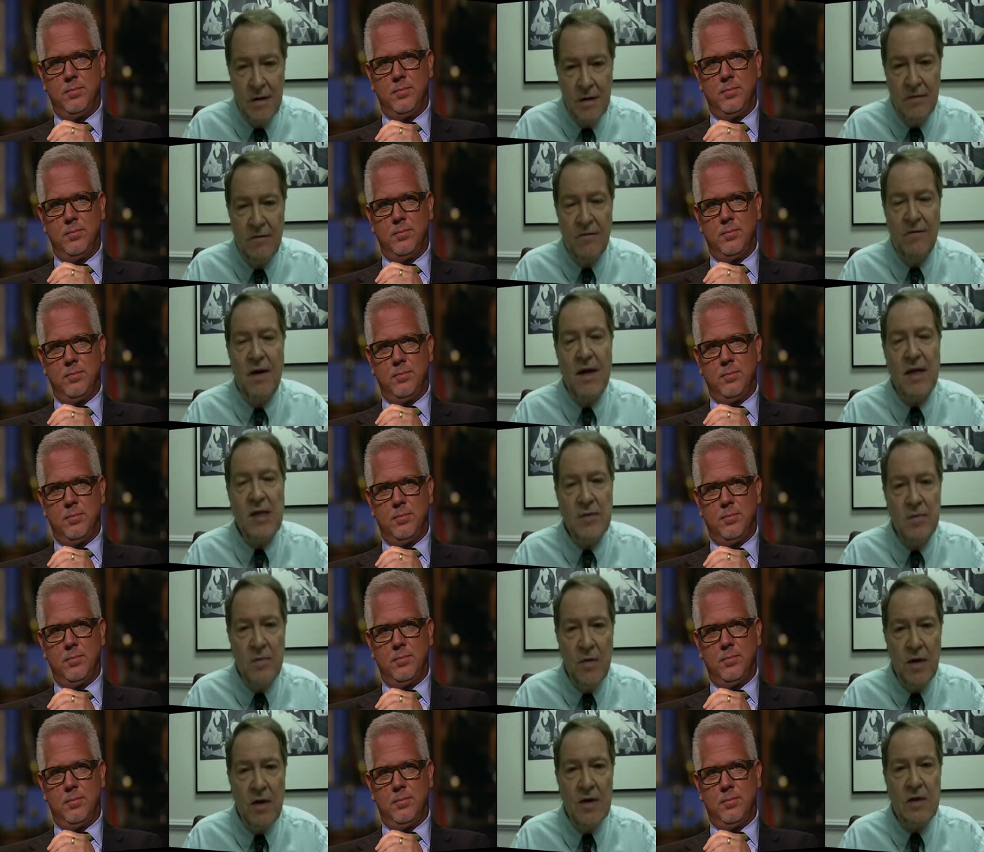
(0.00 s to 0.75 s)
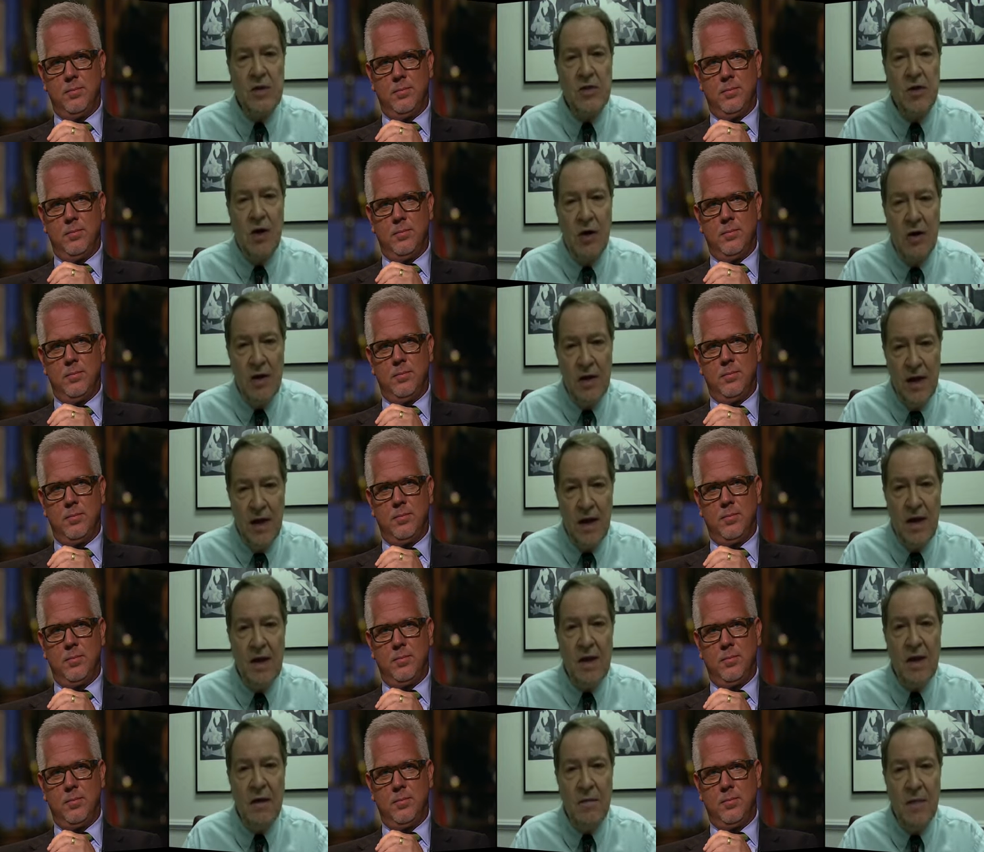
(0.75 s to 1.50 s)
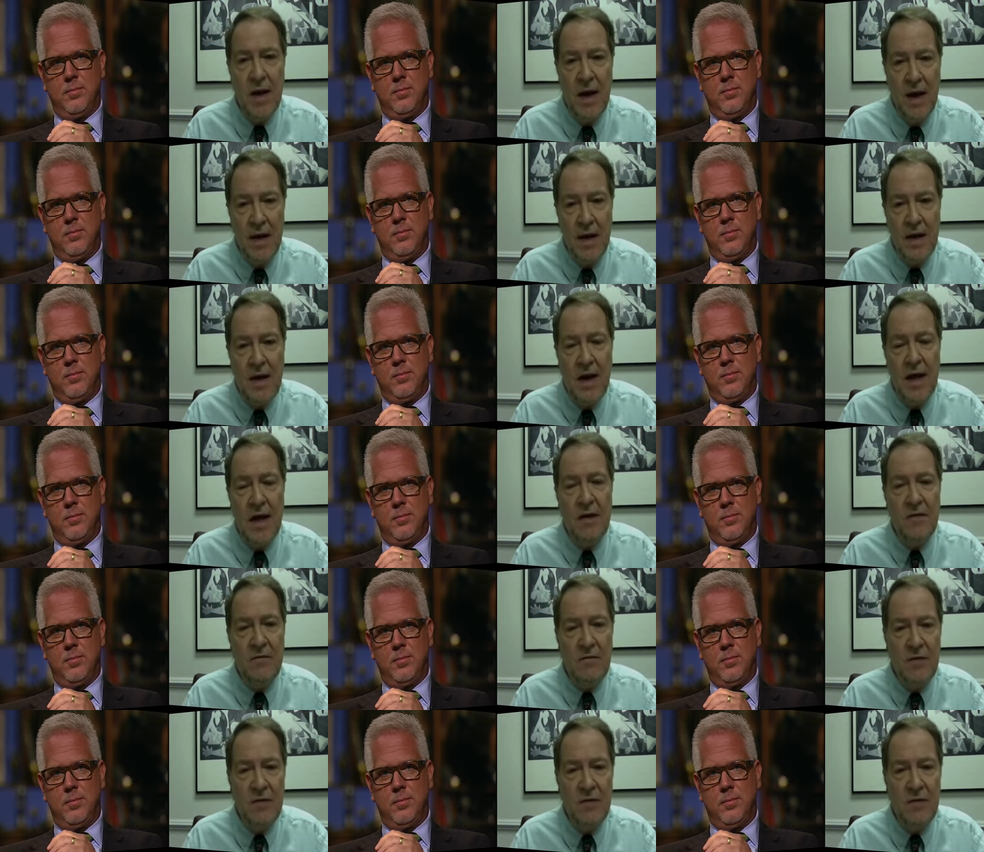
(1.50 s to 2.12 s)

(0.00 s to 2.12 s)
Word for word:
Speaker 1: Facebook and started yelling about it, and I had